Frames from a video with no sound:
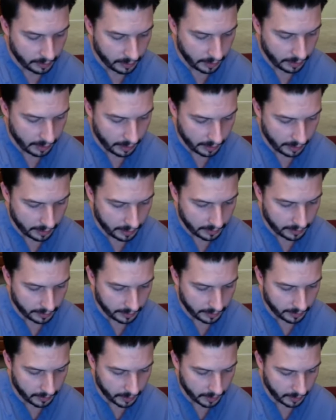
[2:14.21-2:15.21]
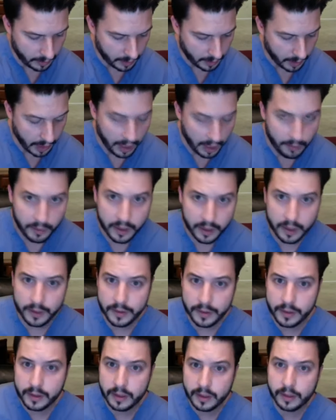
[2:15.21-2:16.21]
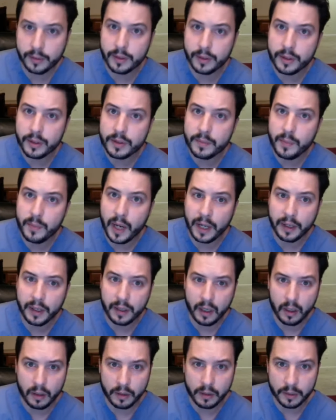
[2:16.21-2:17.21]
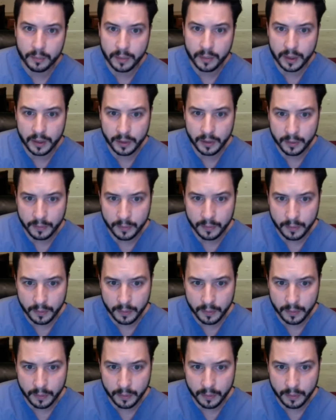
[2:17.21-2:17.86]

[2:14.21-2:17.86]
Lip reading: and I would consider the Spike Collar being